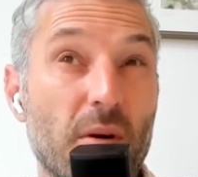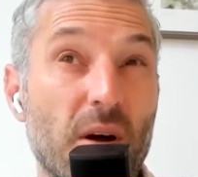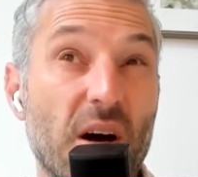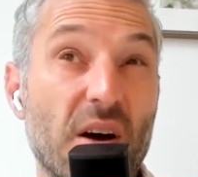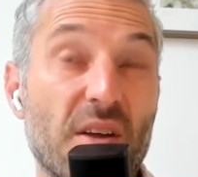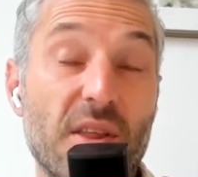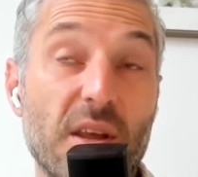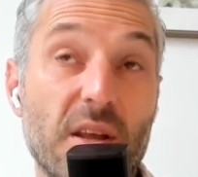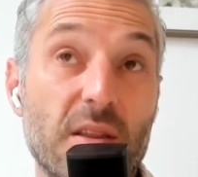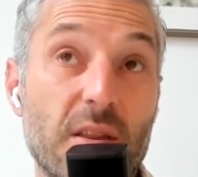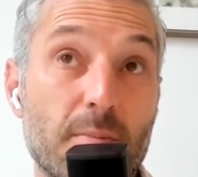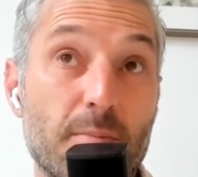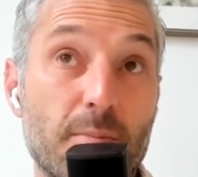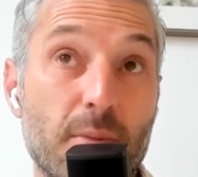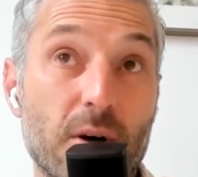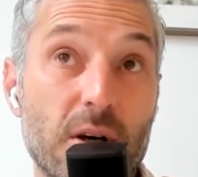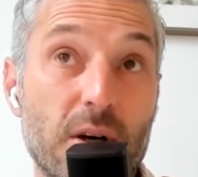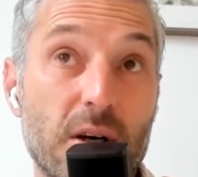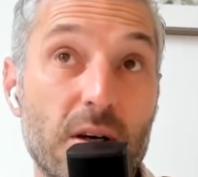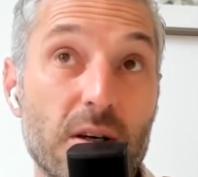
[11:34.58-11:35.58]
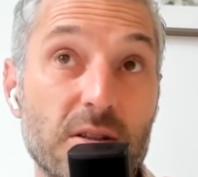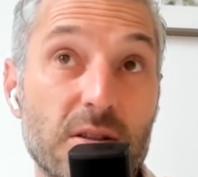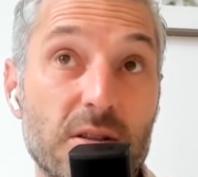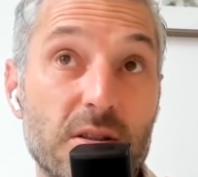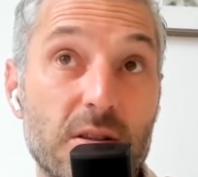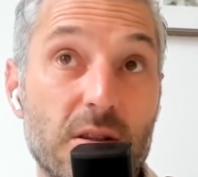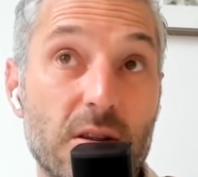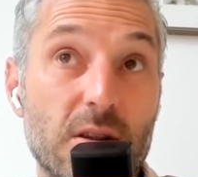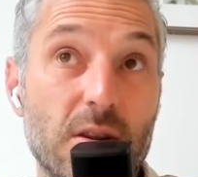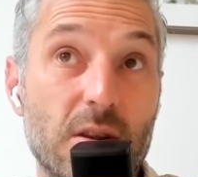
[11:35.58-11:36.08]
think the body does
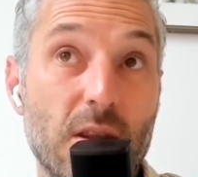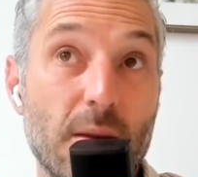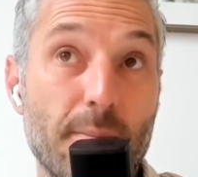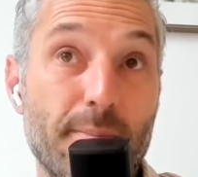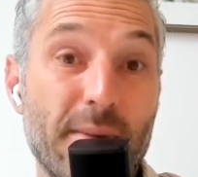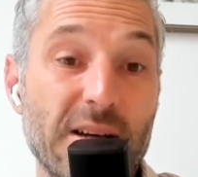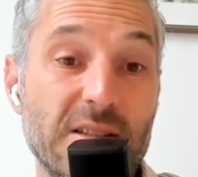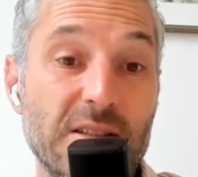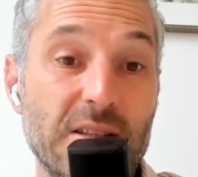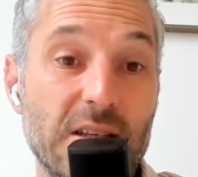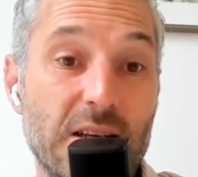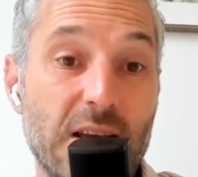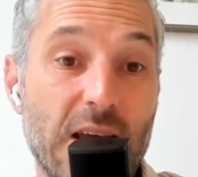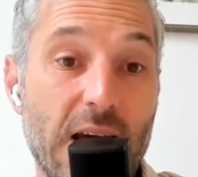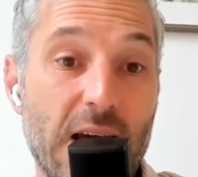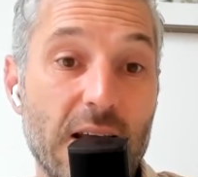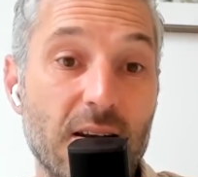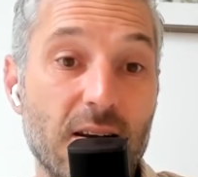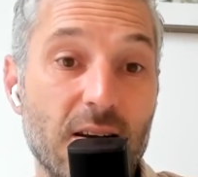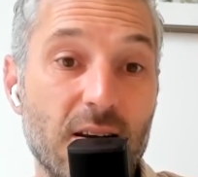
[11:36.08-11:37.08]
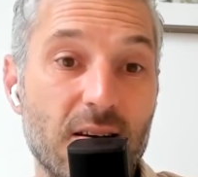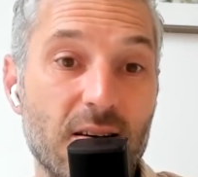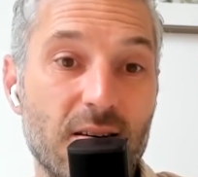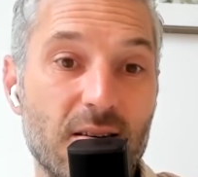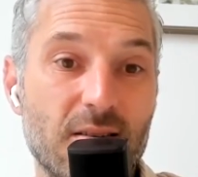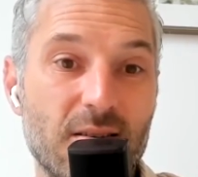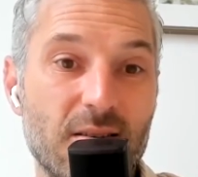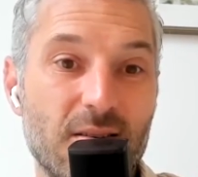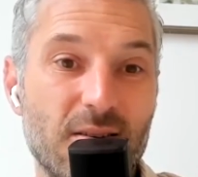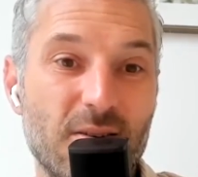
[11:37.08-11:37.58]
the best it can
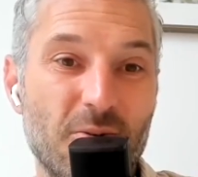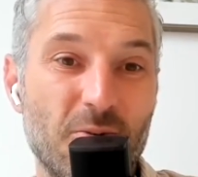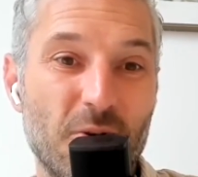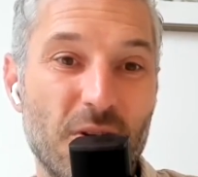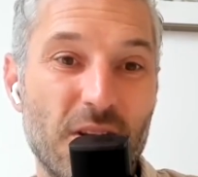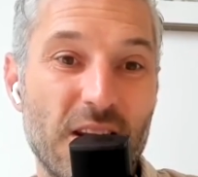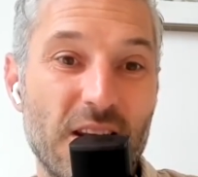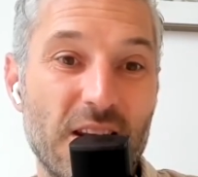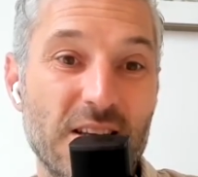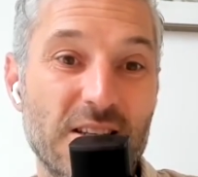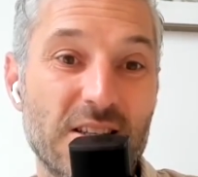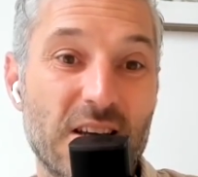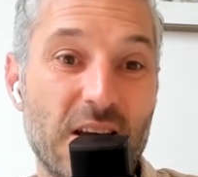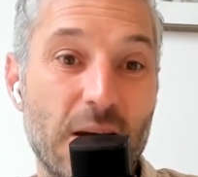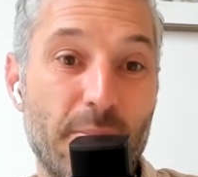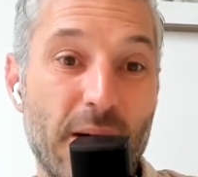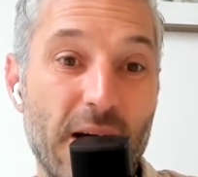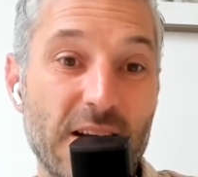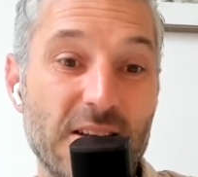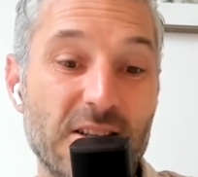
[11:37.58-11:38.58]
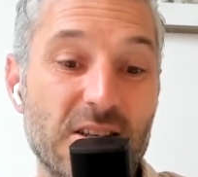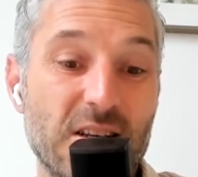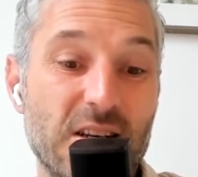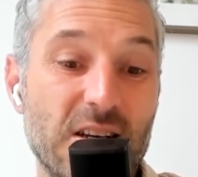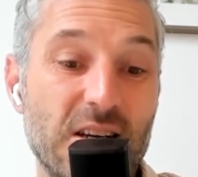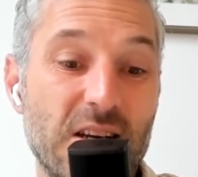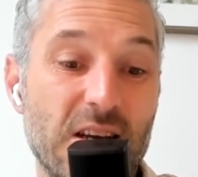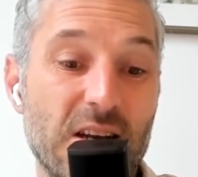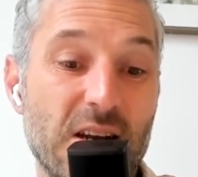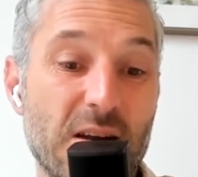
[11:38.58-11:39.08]
within its
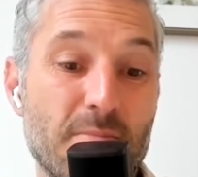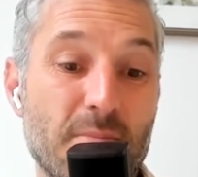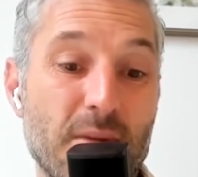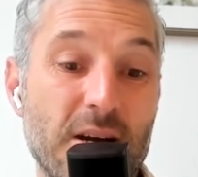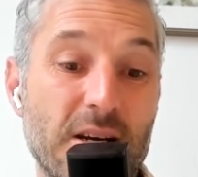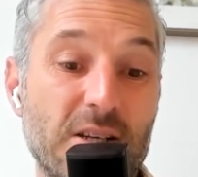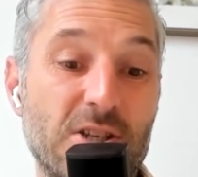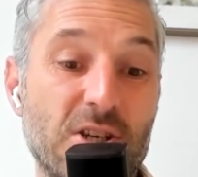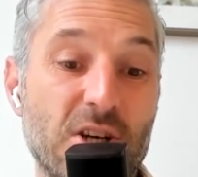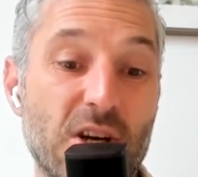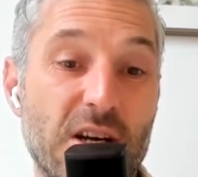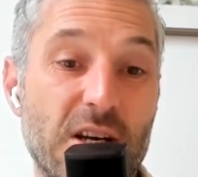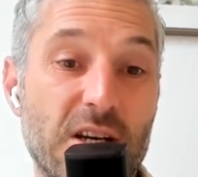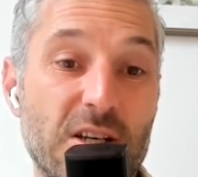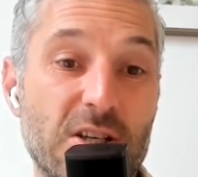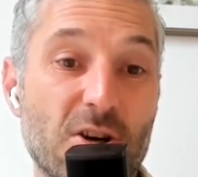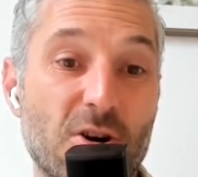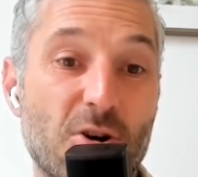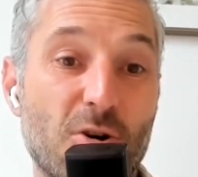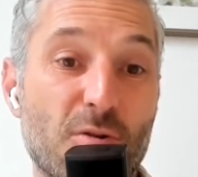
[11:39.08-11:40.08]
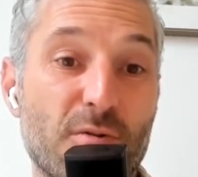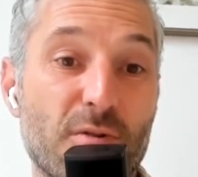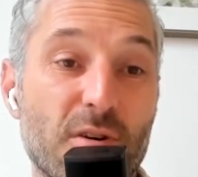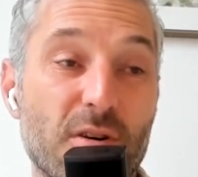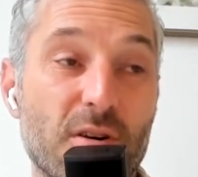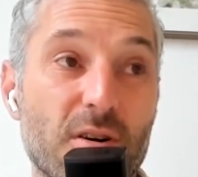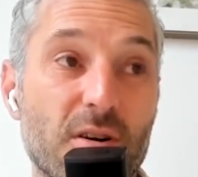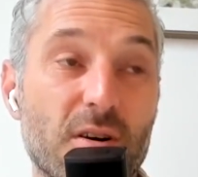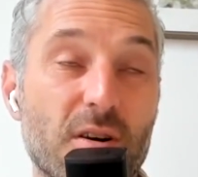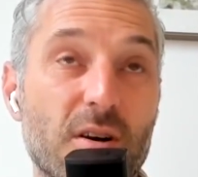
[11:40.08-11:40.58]
capacity, and it may change
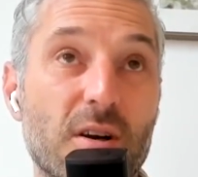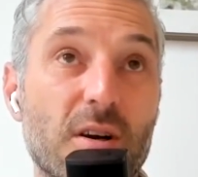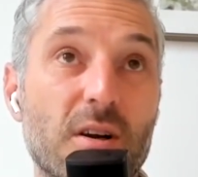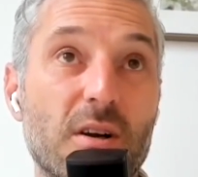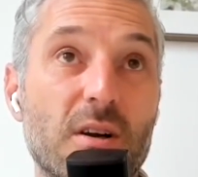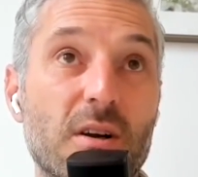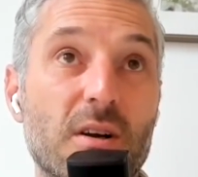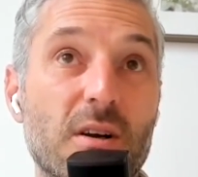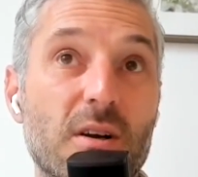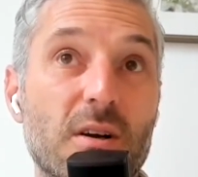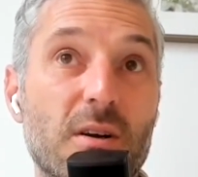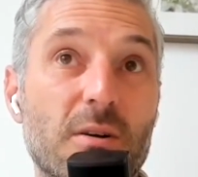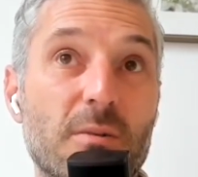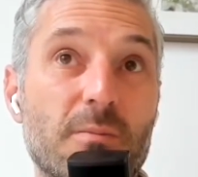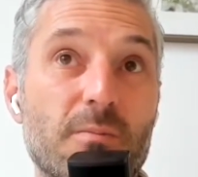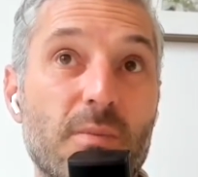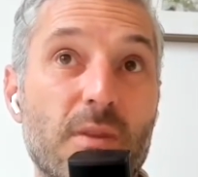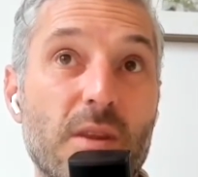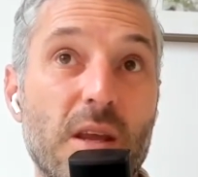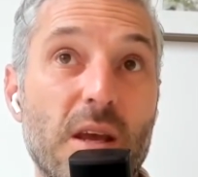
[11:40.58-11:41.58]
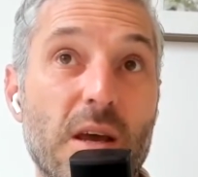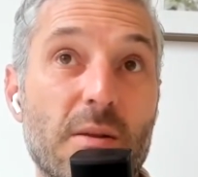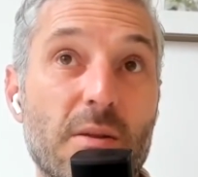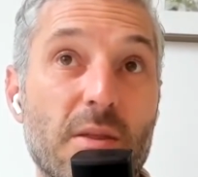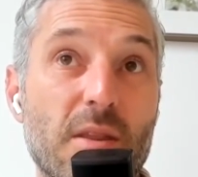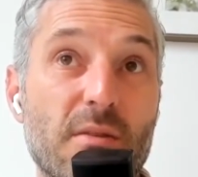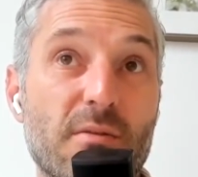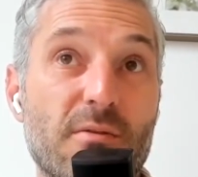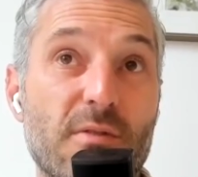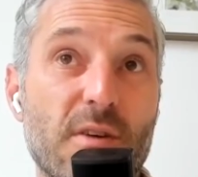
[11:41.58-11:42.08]
over, and
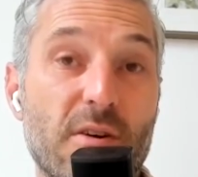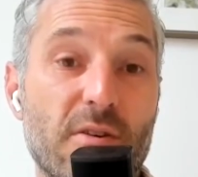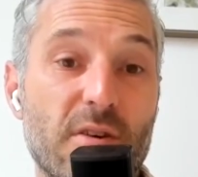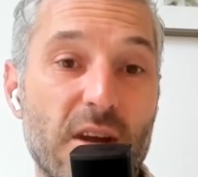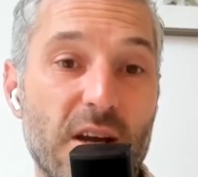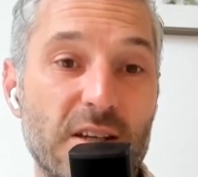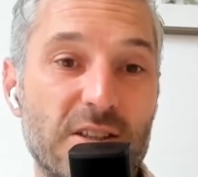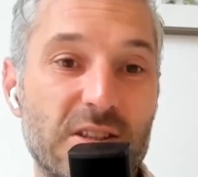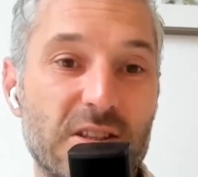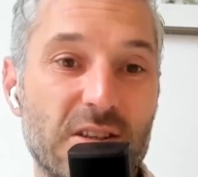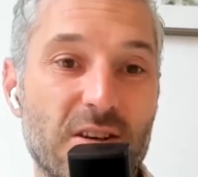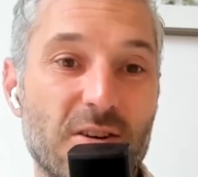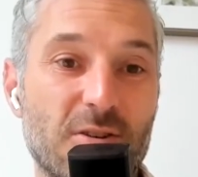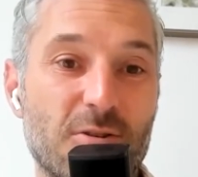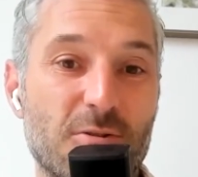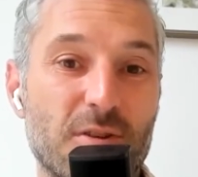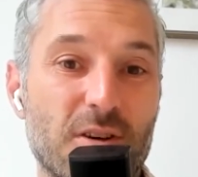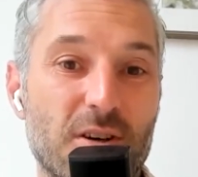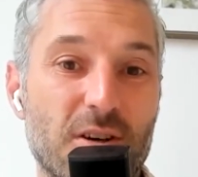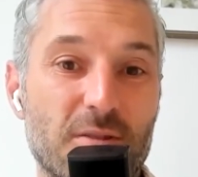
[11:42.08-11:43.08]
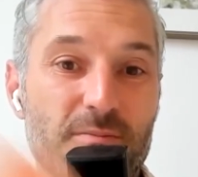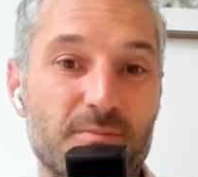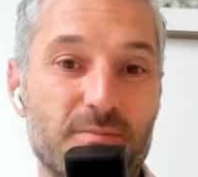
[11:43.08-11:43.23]
the variation over